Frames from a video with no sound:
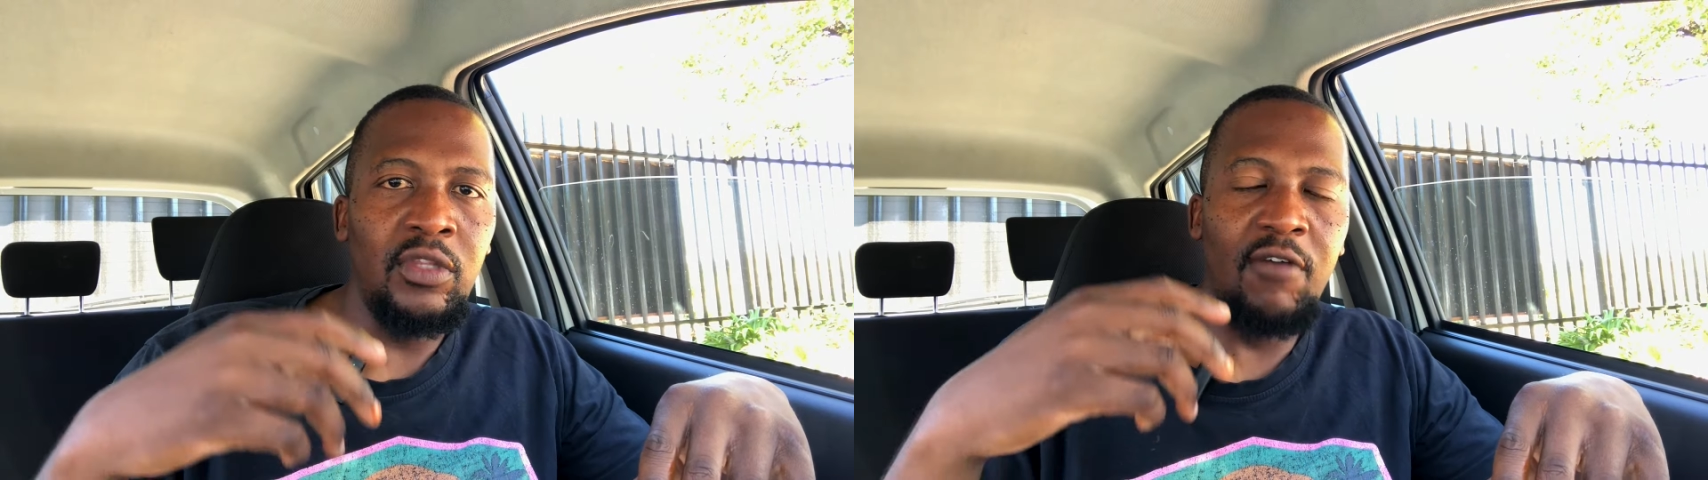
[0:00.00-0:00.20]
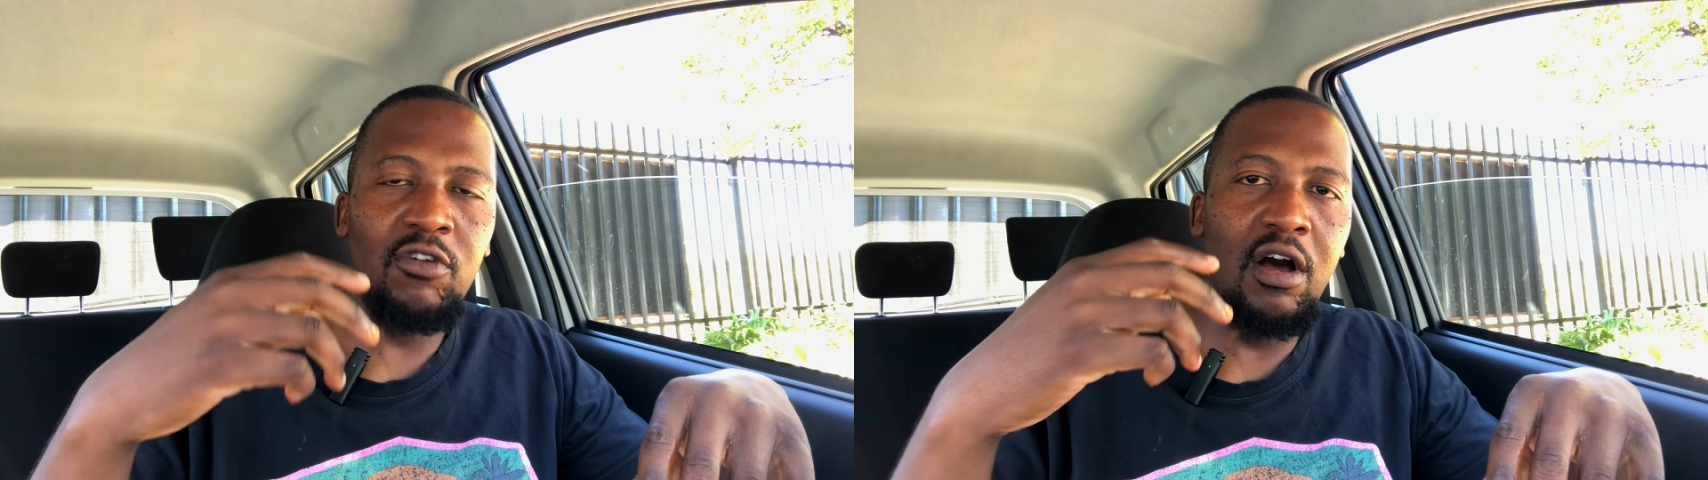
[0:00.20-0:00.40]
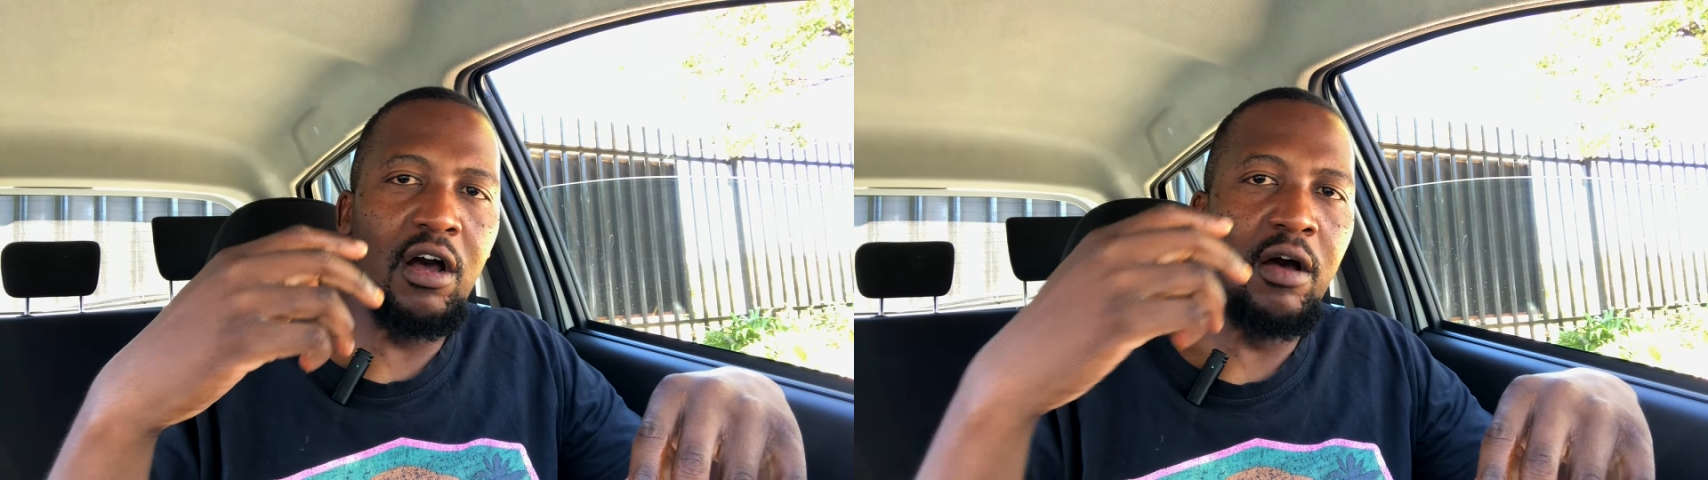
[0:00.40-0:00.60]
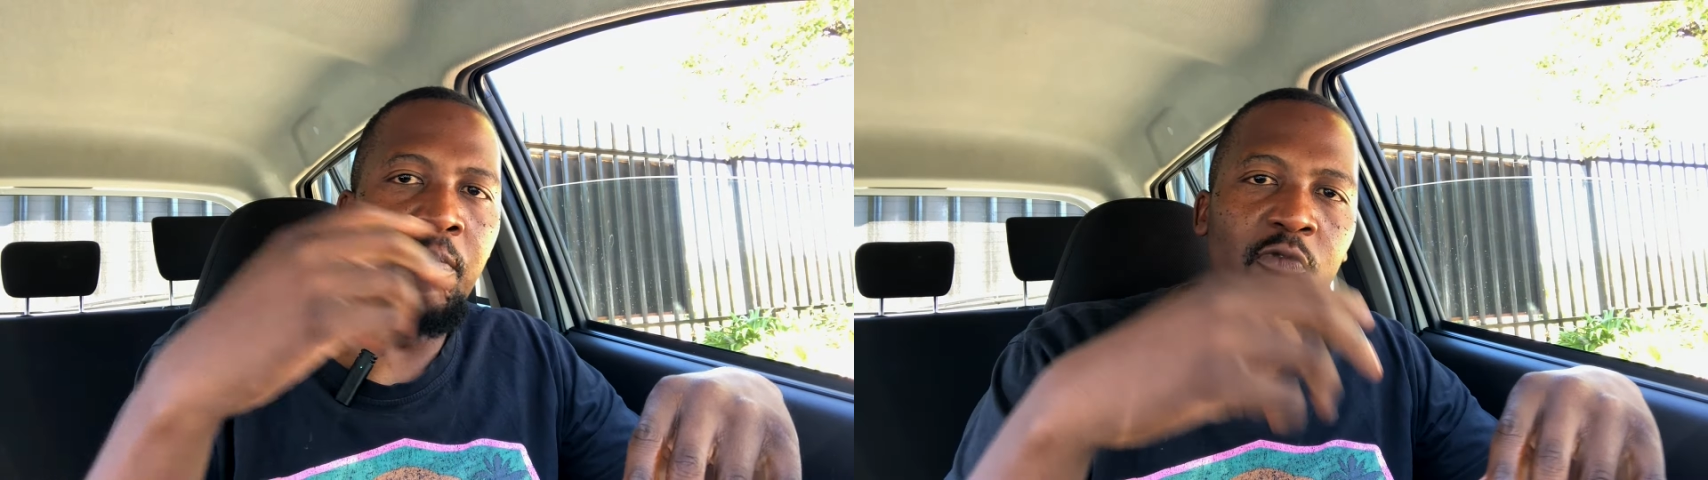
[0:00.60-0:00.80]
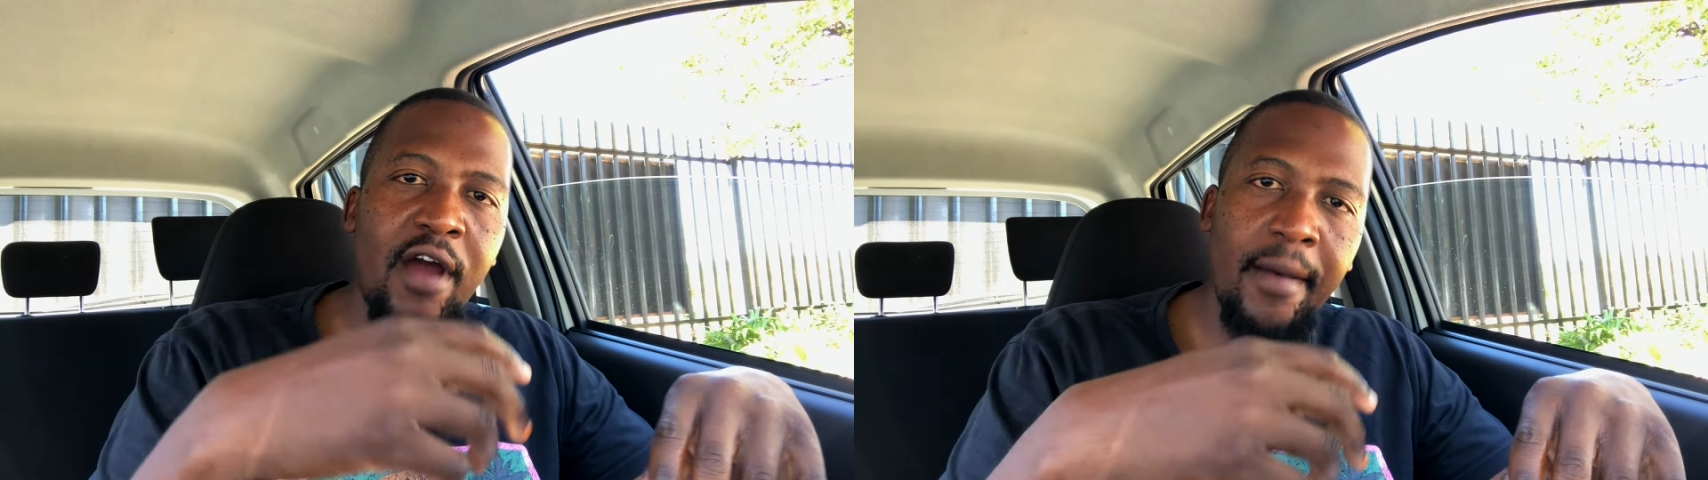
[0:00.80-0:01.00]
They've got
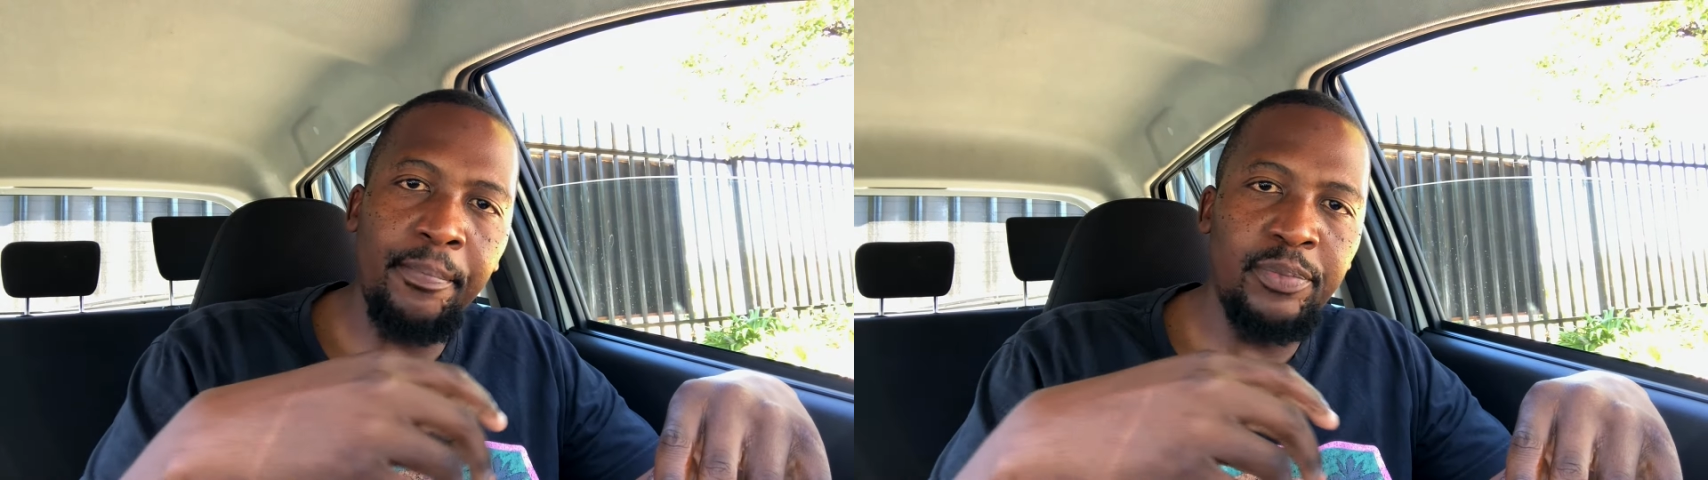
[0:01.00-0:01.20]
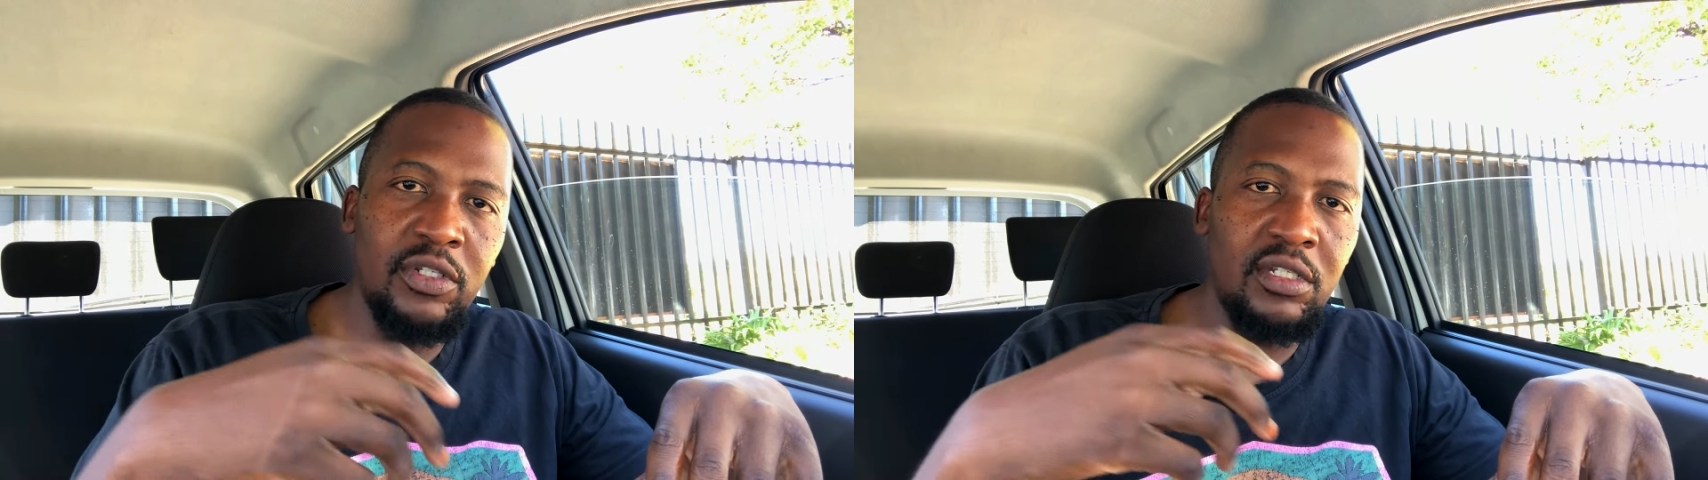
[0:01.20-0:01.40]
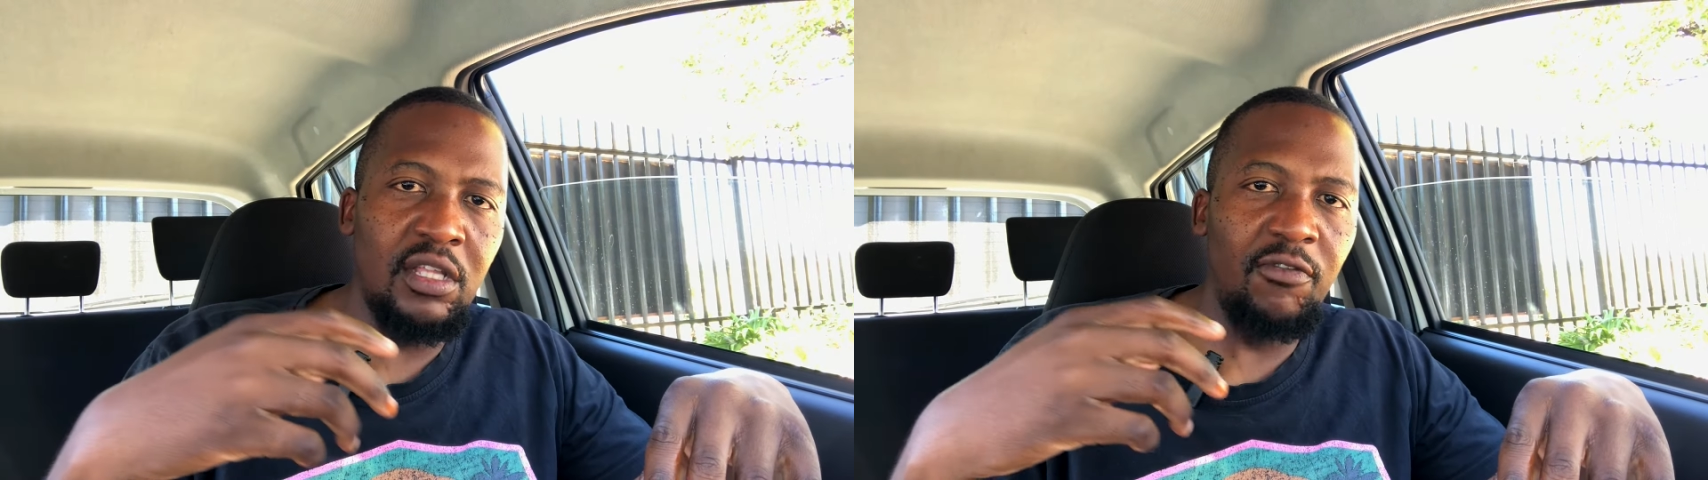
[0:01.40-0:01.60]
wraps.